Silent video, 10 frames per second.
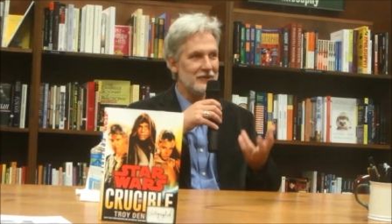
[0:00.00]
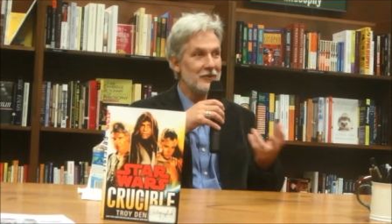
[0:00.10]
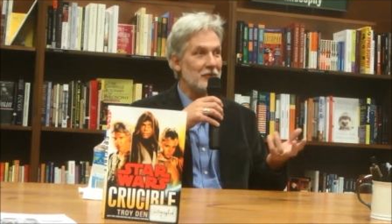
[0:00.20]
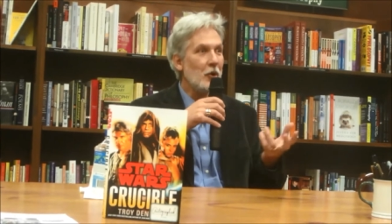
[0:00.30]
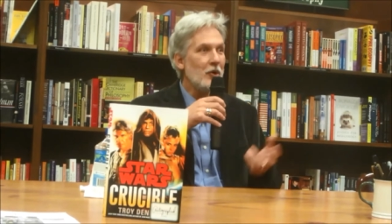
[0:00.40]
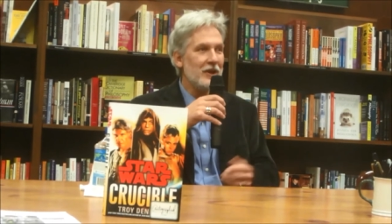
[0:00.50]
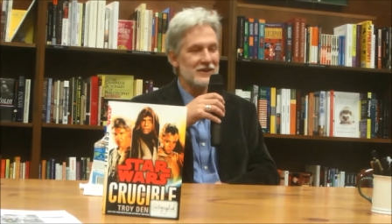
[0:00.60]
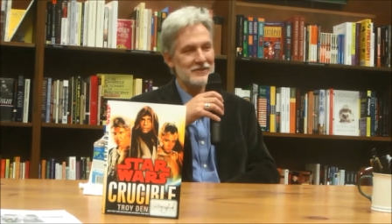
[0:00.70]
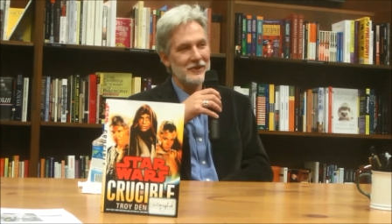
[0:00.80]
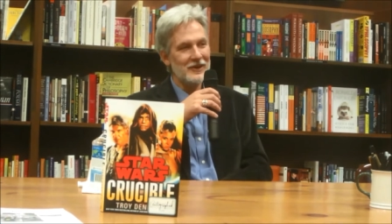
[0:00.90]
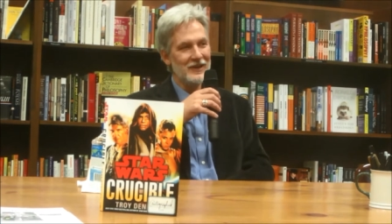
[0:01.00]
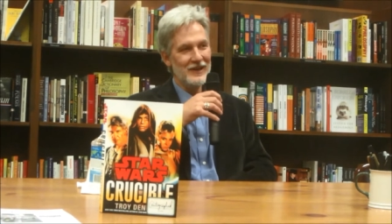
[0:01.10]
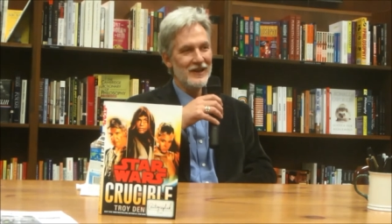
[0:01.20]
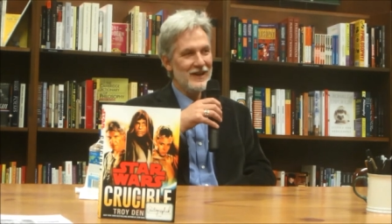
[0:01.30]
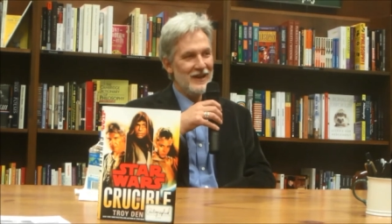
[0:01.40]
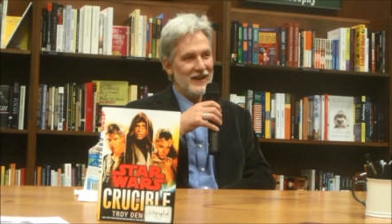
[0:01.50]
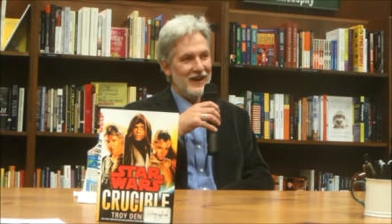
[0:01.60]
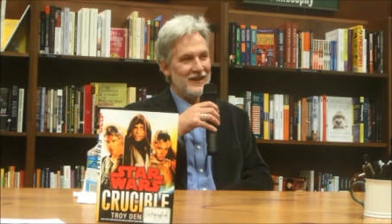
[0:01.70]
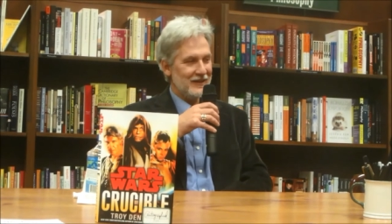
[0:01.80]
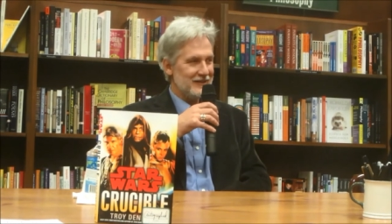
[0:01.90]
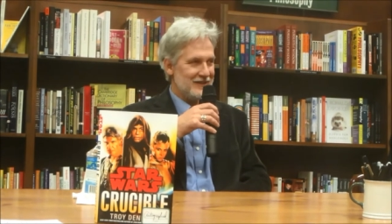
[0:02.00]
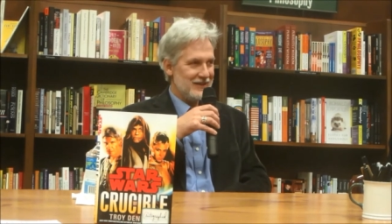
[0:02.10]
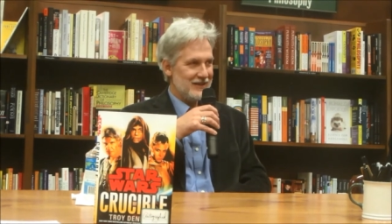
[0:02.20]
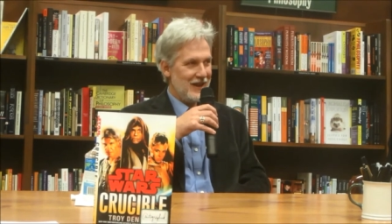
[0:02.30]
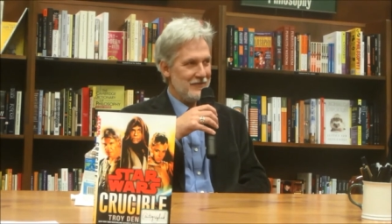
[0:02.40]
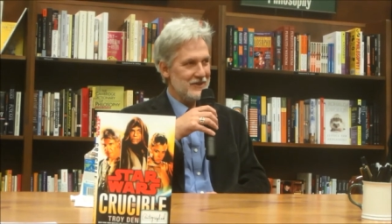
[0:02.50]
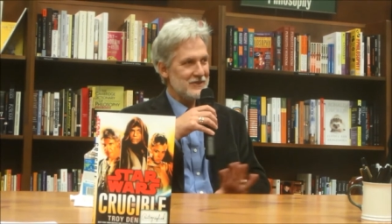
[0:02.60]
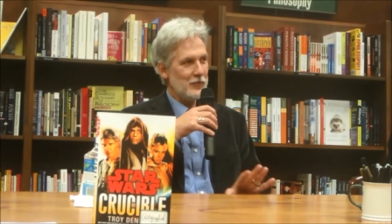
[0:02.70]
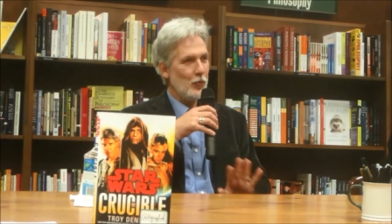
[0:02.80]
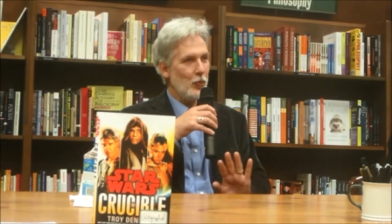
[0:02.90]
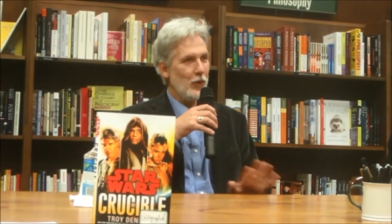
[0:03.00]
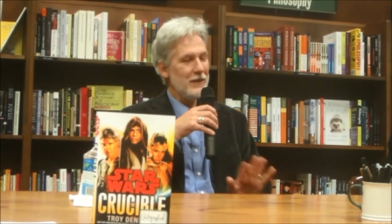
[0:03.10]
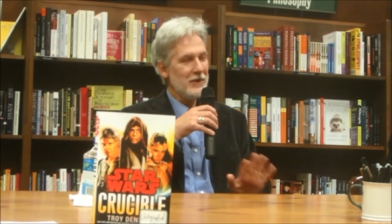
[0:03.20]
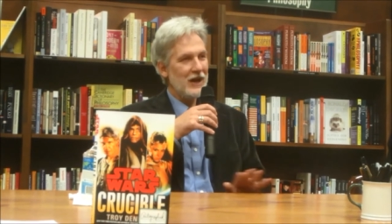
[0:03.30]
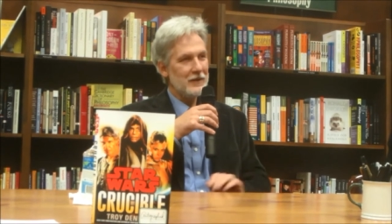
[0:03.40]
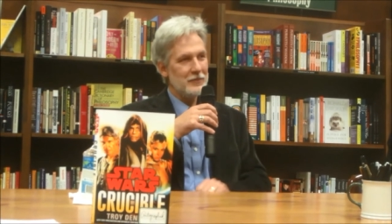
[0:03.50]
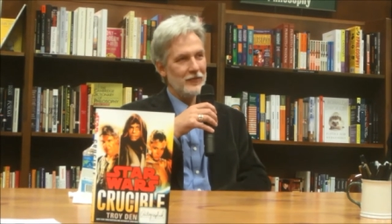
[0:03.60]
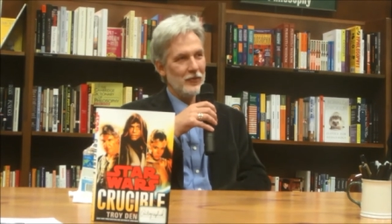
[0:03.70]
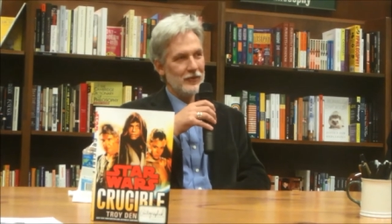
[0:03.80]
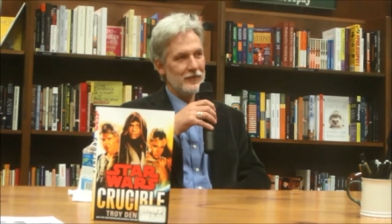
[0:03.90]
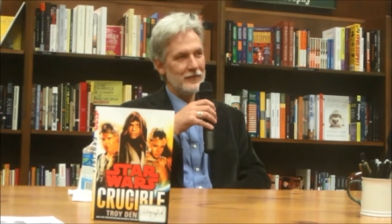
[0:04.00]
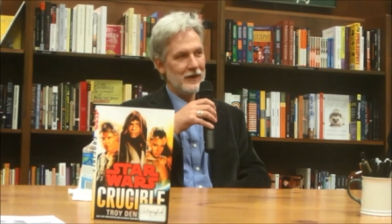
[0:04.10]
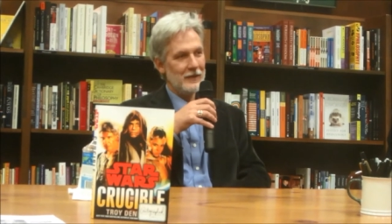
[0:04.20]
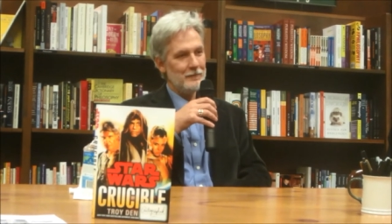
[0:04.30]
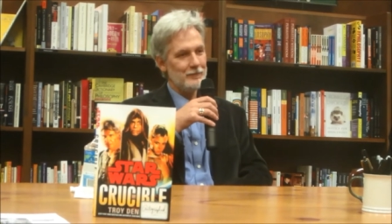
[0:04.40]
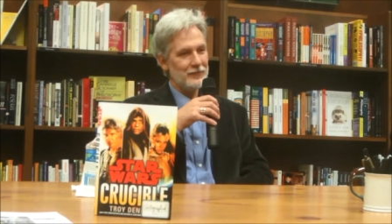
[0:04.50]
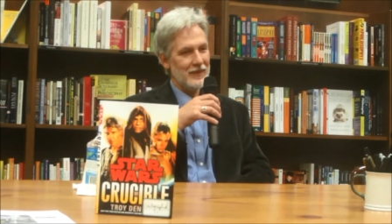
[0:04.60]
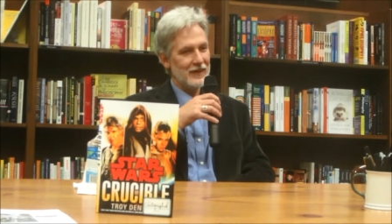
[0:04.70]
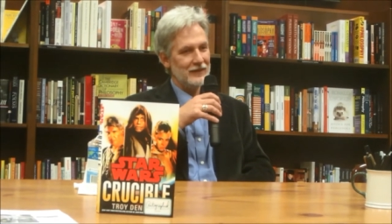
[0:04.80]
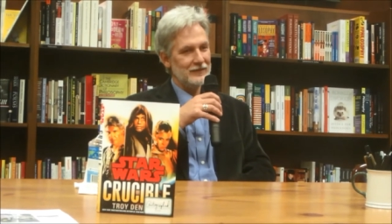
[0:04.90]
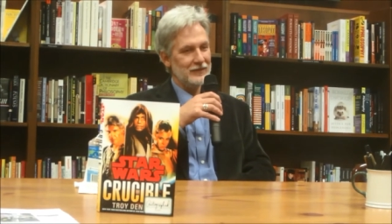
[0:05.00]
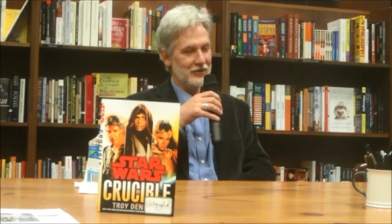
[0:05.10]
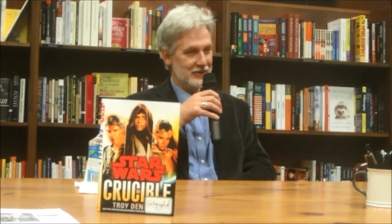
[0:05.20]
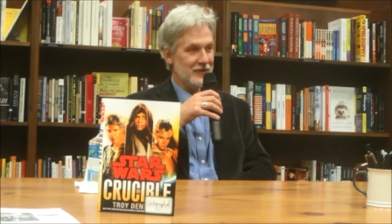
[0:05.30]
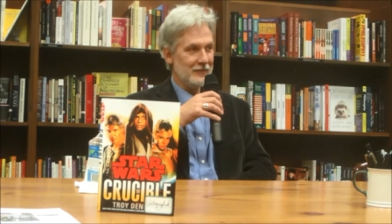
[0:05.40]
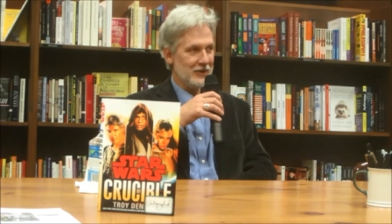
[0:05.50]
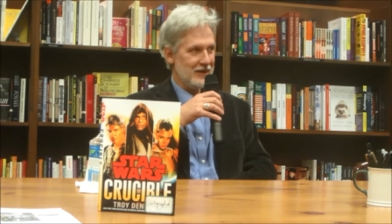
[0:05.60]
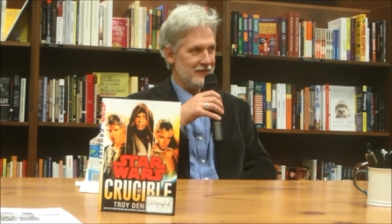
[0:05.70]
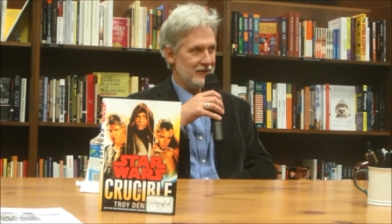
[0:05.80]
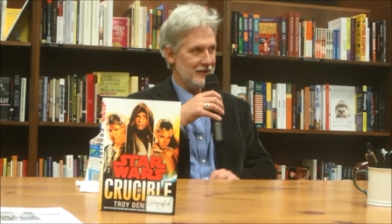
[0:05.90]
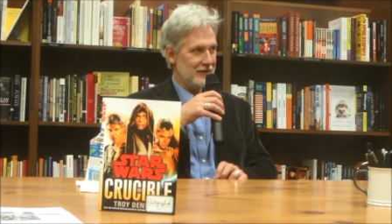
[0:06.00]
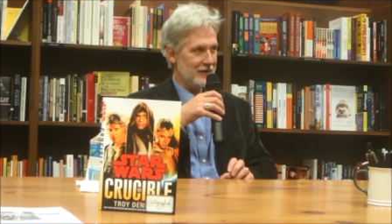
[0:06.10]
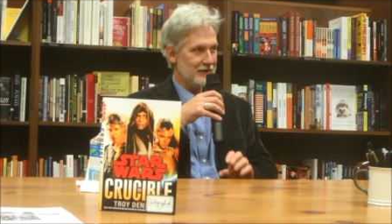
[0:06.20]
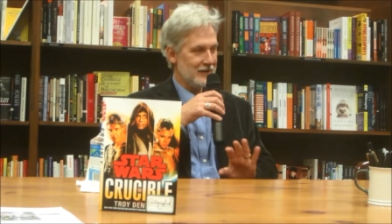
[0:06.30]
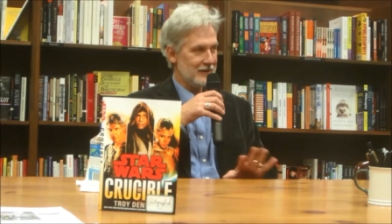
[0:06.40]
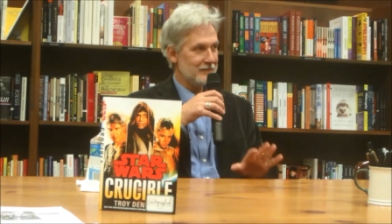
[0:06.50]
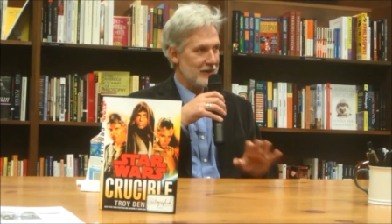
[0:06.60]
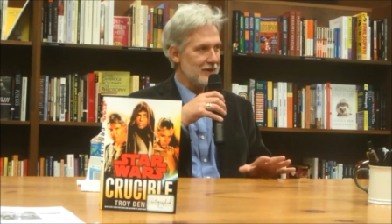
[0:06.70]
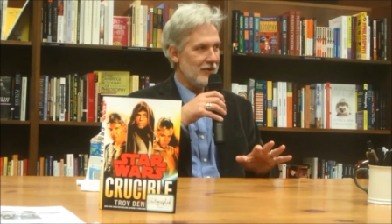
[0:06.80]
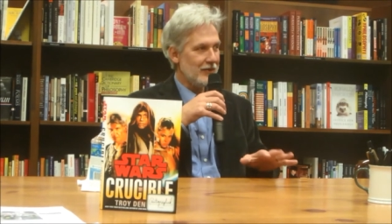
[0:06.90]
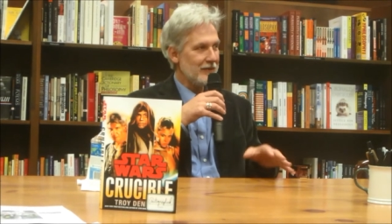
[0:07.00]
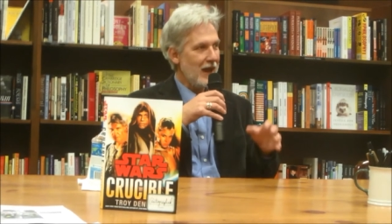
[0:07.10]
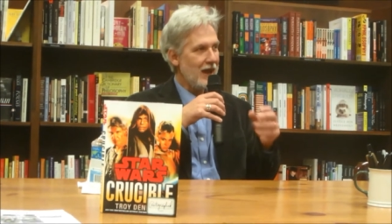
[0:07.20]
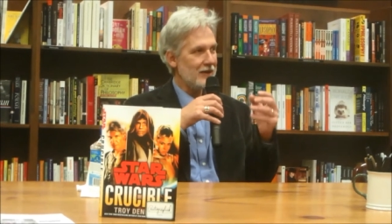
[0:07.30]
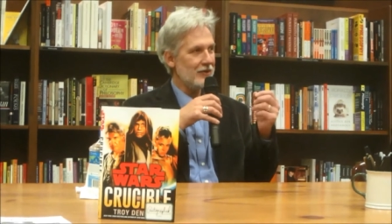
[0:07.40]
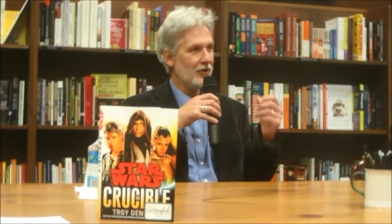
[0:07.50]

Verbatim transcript: what Rodians were. And that was way back before um, Lucasfilm had even you know, had an